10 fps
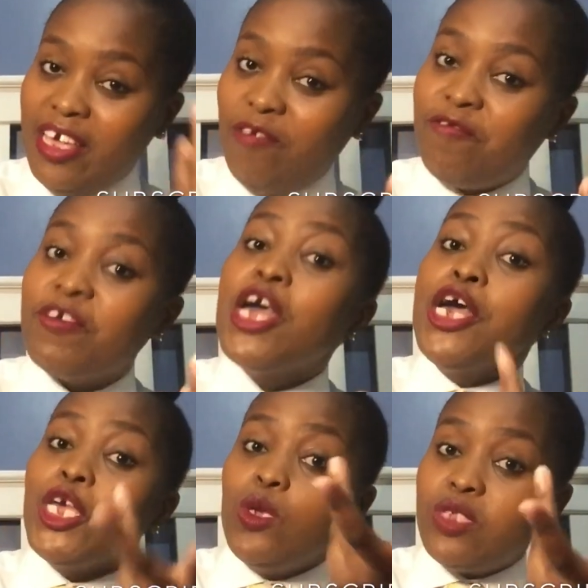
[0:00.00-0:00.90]
if
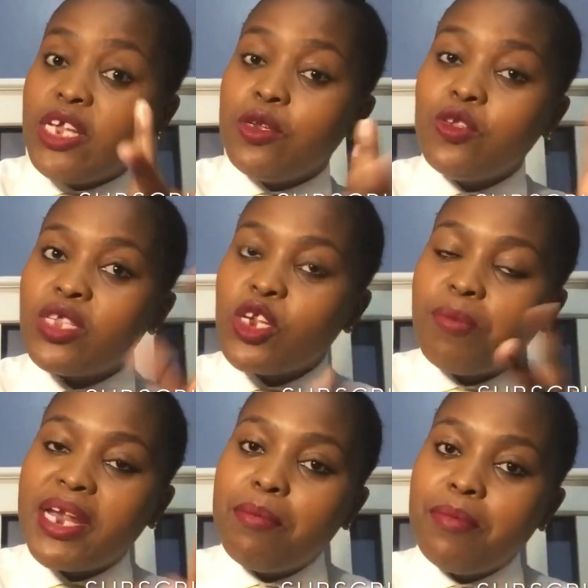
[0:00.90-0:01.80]
you send your
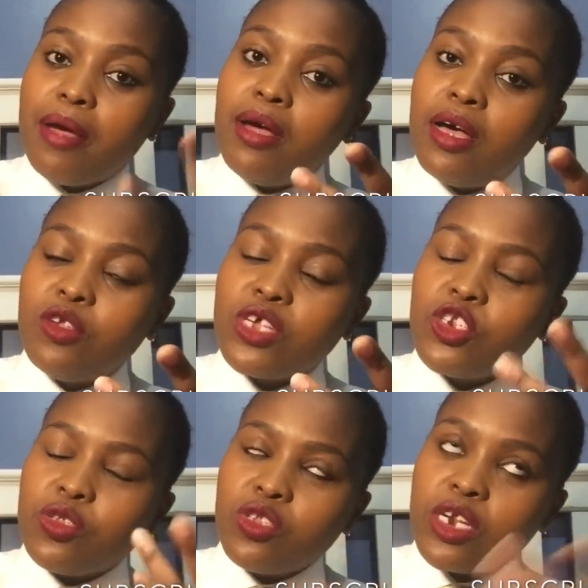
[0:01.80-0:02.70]
money, you
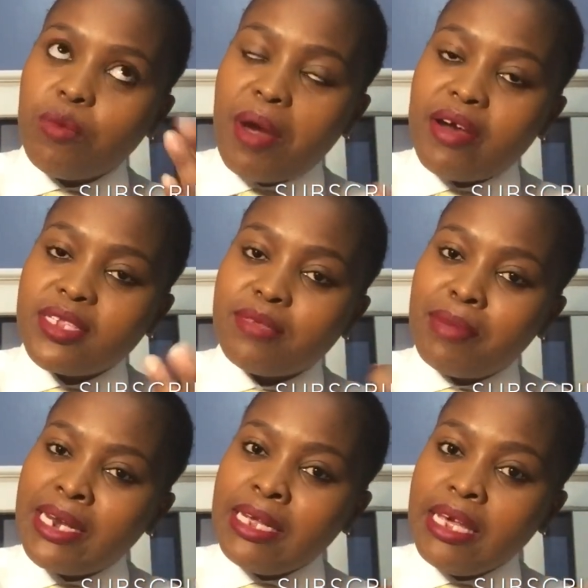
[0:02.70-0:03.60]
send your parents
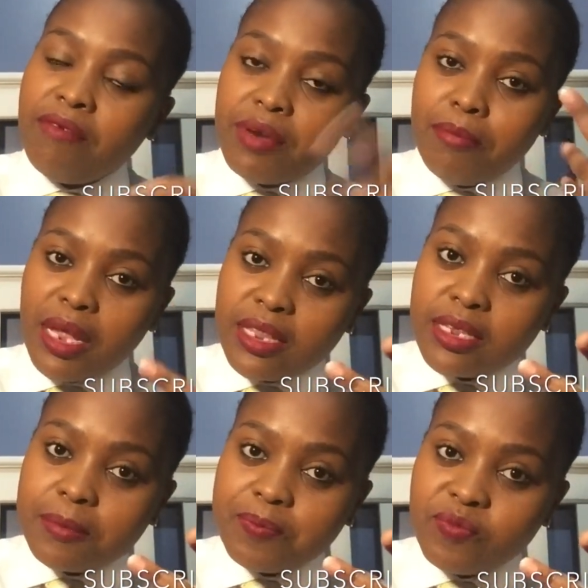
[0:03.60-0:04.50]
money every
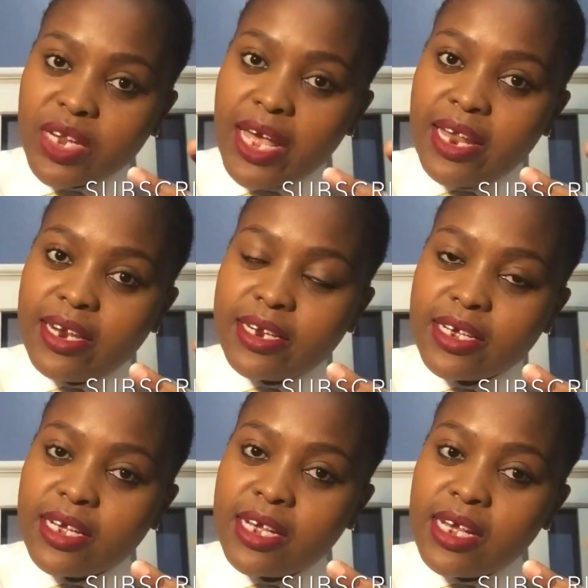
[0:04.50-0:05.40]
month. And
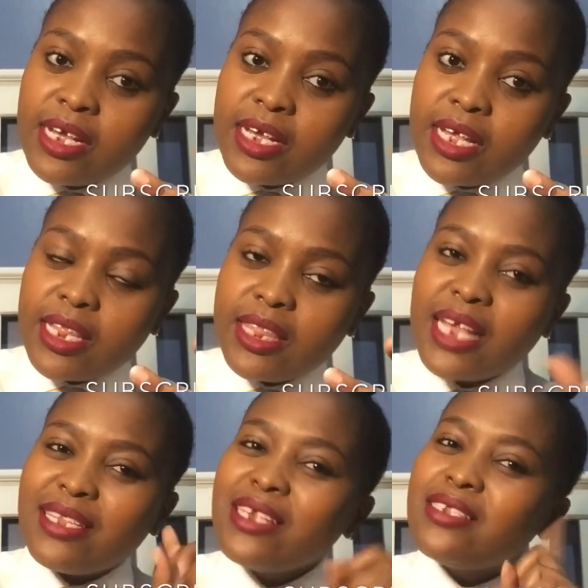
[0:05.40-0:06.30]

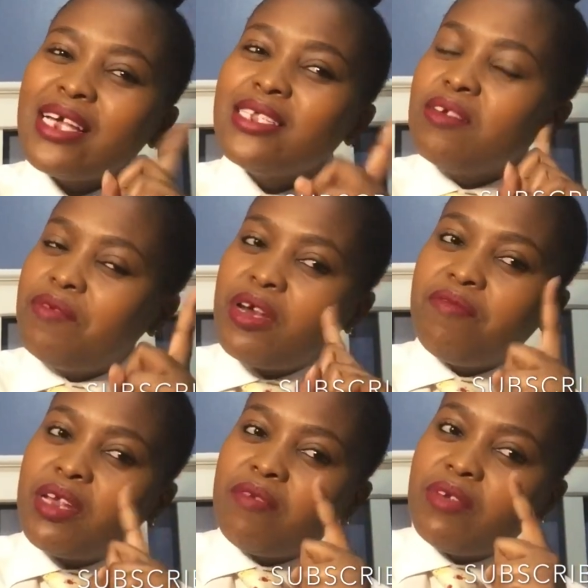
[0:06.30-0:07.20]
that is a very,
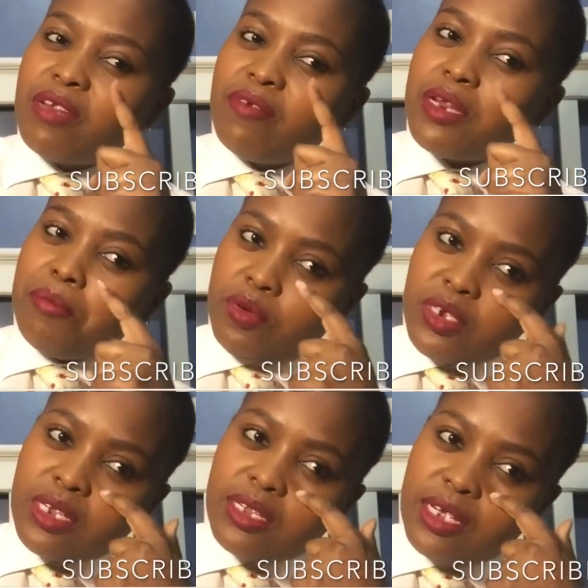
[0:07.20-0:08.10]
very, very, very
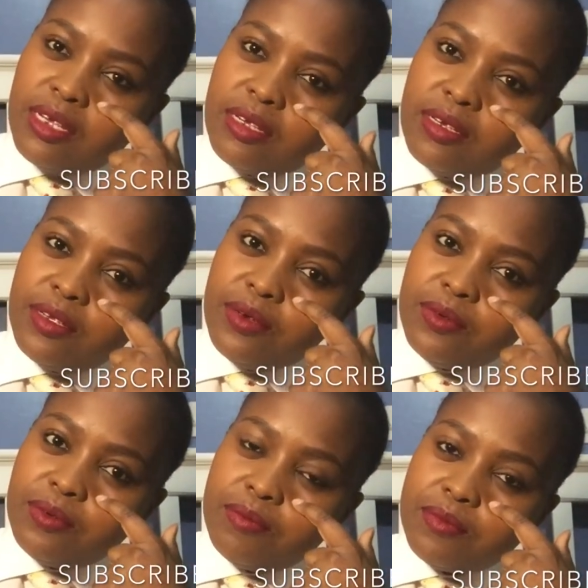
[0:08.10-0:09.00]
important thing. You
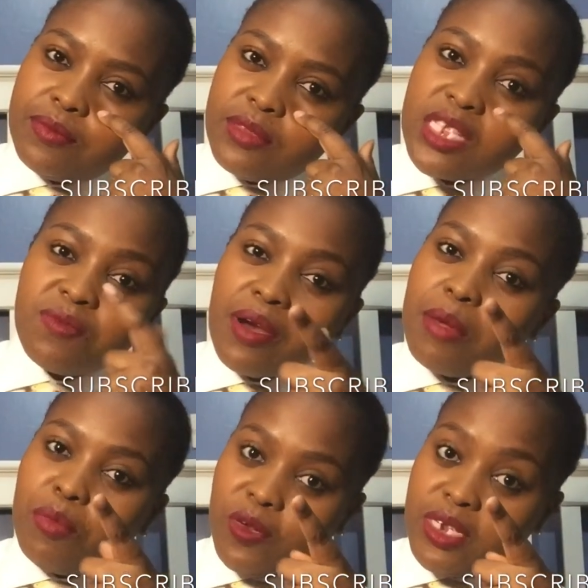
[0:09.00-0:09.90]
know, it's very
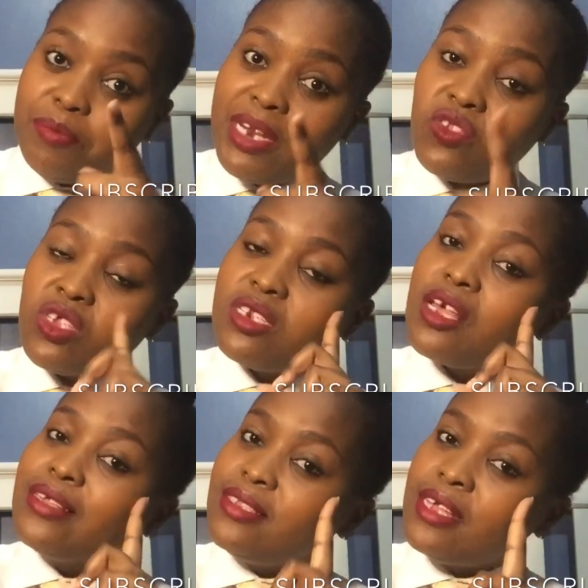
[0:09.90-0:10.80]
important. Please just
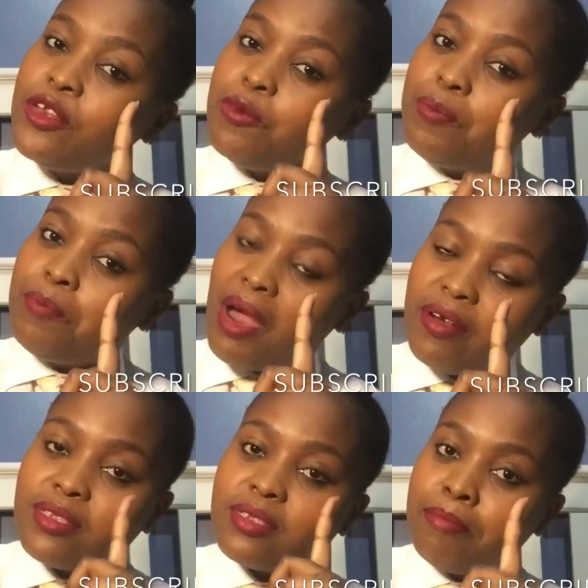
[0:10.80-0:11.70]
send your
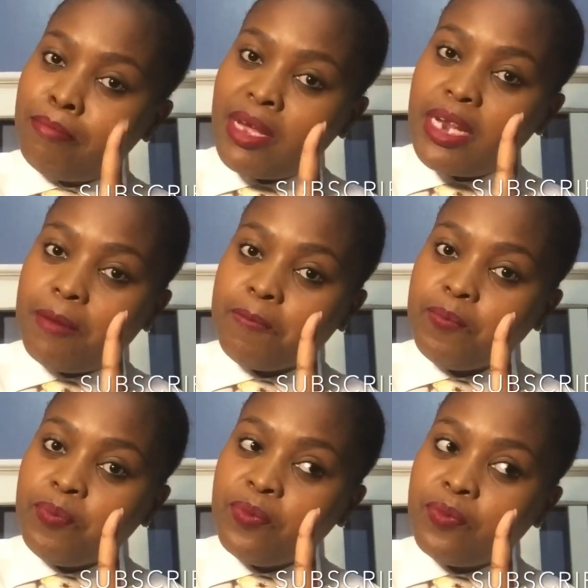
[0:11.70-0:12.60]
parents money.
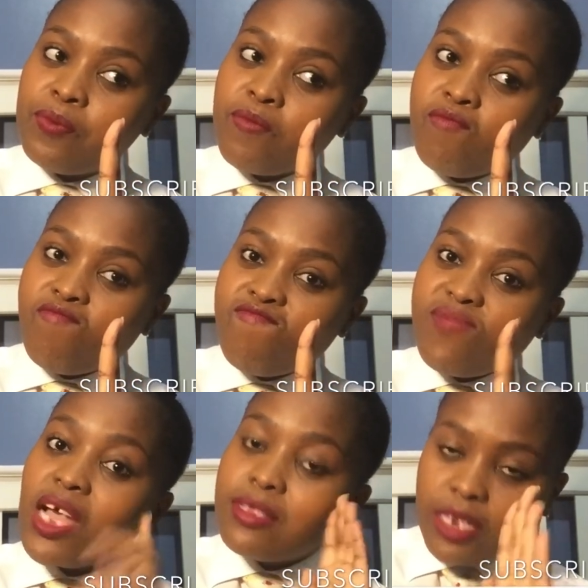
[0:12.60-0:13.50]

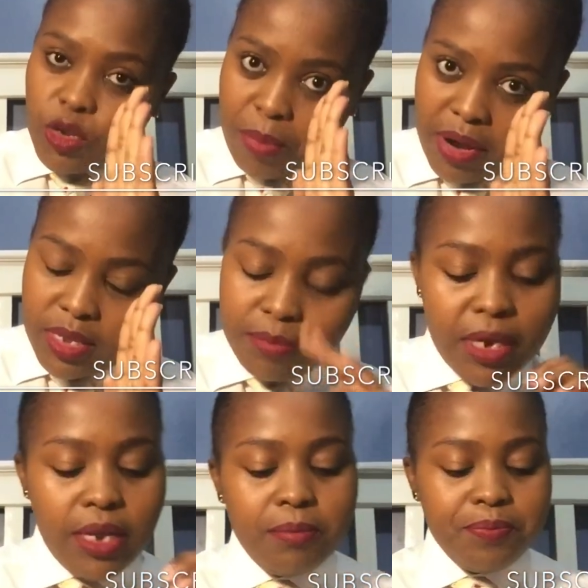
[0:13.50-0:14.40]
Send your parents
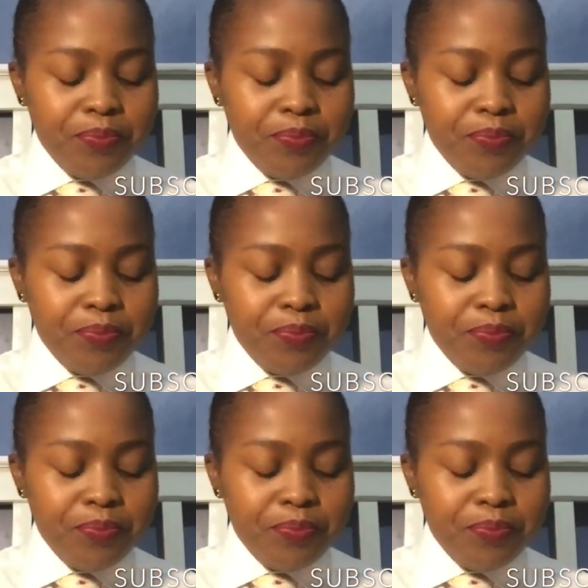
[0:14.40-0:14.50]
money.